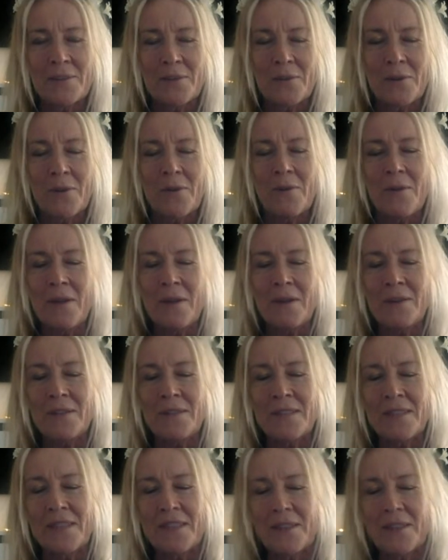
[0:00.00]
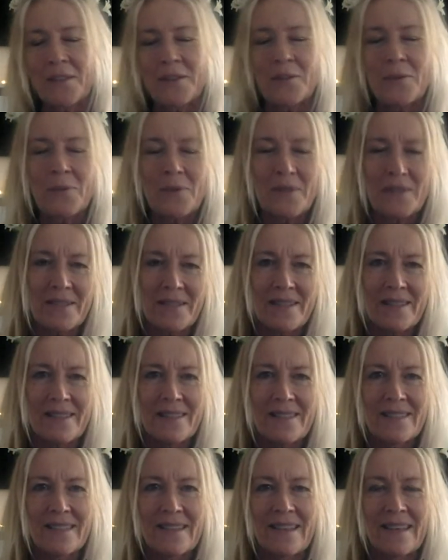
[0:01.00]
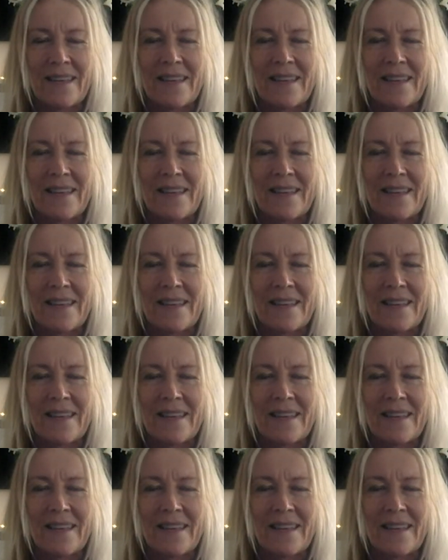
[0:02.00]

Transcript: all around the world.